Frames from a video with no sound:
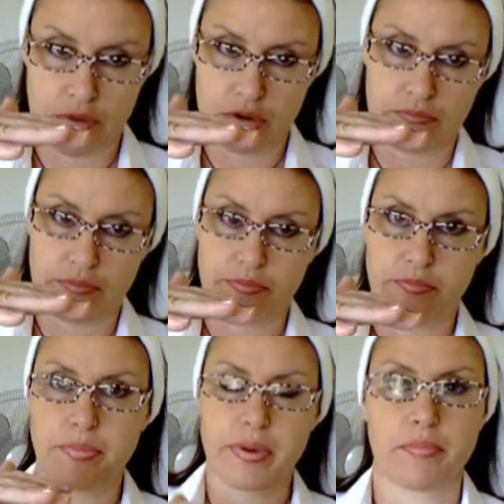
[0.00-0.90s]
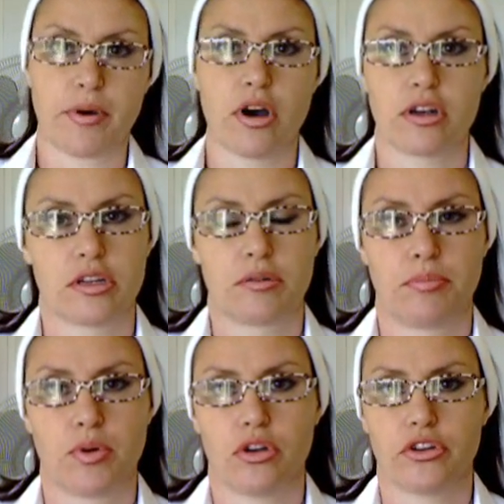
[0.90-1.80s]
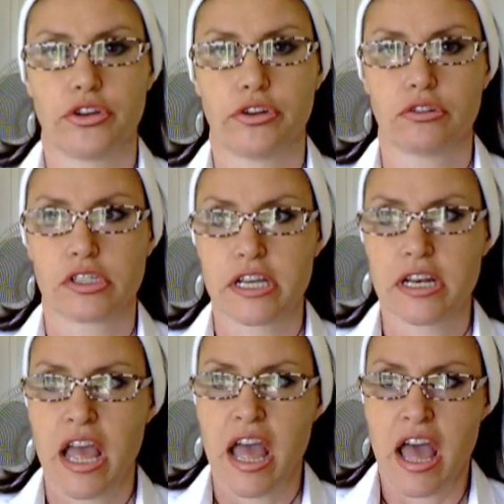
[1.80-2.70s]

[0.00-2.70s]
a big pot to boil noodles in.